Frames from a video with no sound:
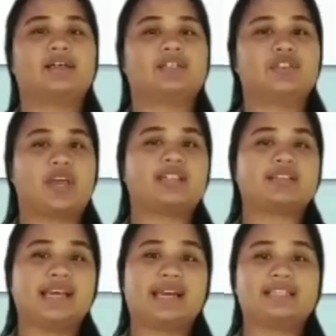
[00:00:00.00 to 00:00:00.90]
They
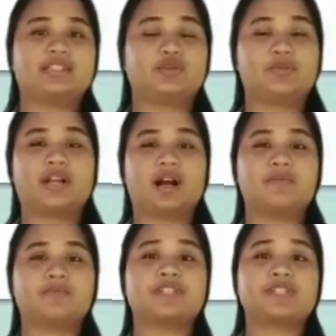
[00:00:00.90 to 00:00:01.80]
tend to
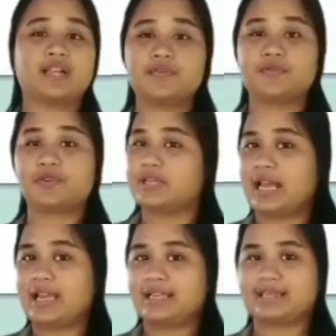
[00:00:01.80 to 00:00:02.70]
become
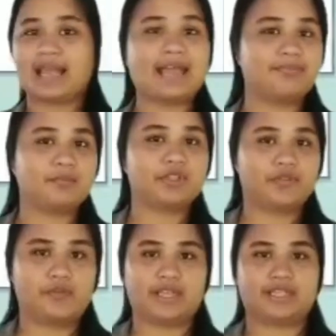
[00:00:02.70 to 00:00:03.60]
self-reliant and
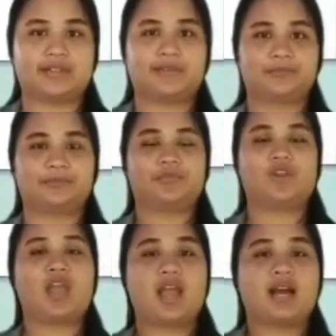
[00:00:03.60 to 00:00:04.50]
motivated.
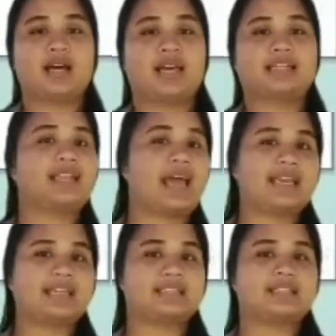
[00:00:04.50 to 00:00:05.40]

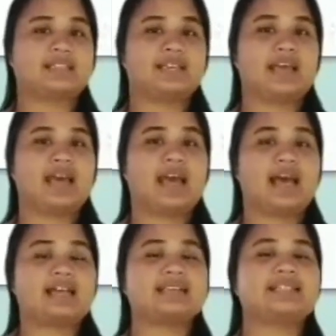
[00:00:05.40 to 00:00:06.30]
9.
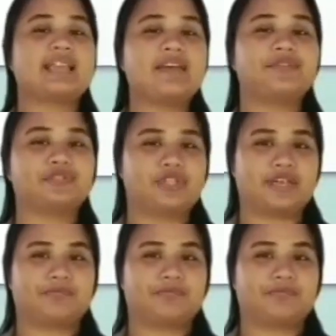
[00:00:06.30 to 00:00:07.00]
Safety.